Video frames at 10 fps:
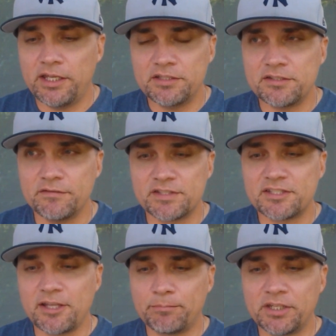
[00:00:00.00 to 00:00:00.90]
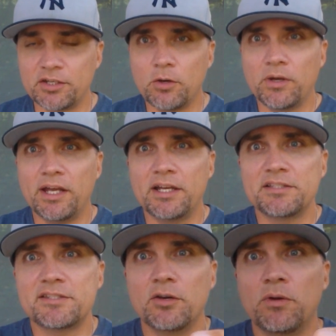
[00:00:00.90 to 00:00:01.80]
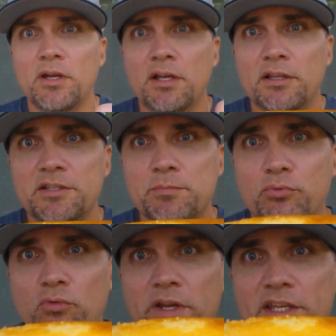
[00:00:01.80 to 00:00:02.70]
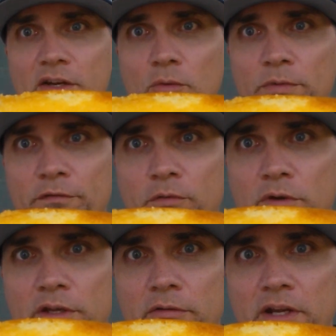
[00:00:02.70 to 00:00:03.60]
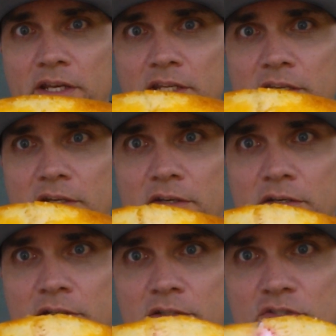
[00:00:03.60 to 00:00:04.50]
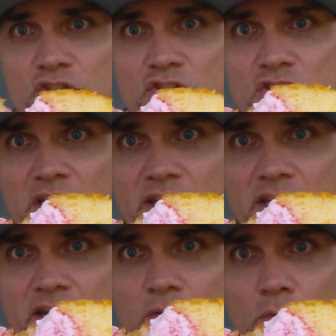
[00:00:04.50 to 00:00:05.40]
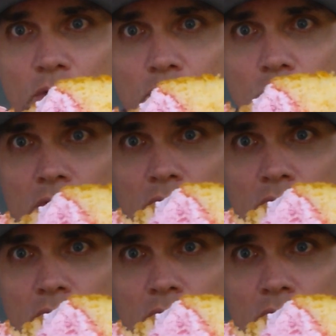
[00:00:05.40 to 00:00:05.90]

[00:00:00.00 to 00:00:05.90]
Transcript: hint of something going on. So let's break it open for you right here. Check it out. Whoa.